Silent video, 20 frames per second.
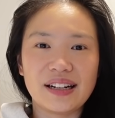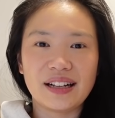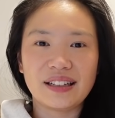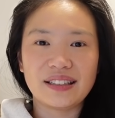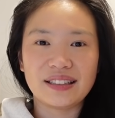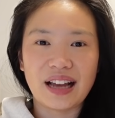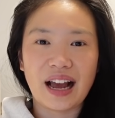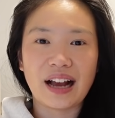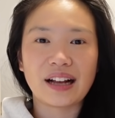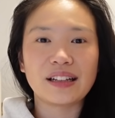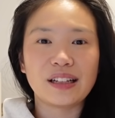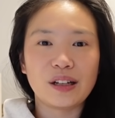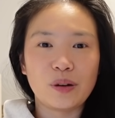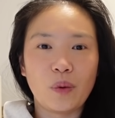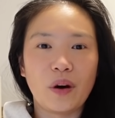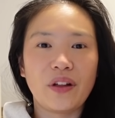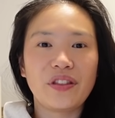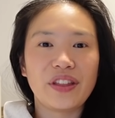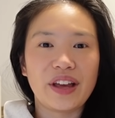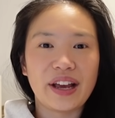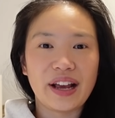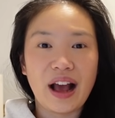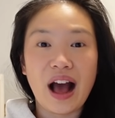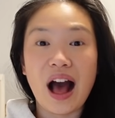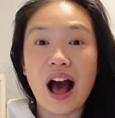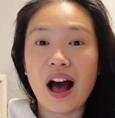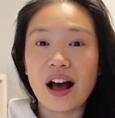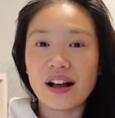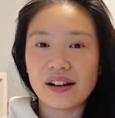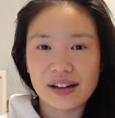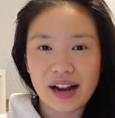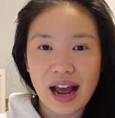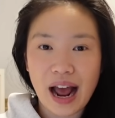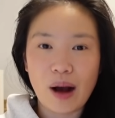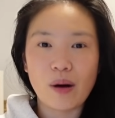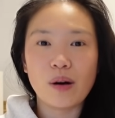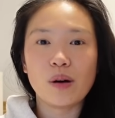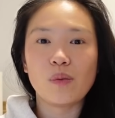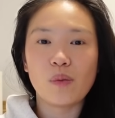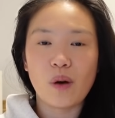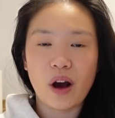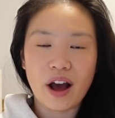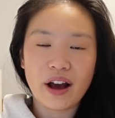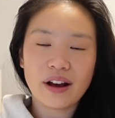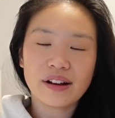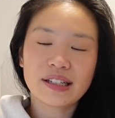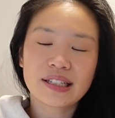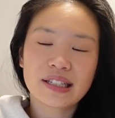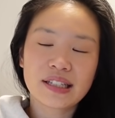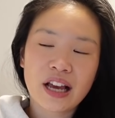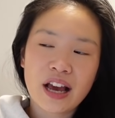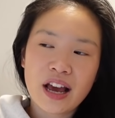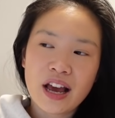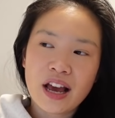exactly what they are and how it works.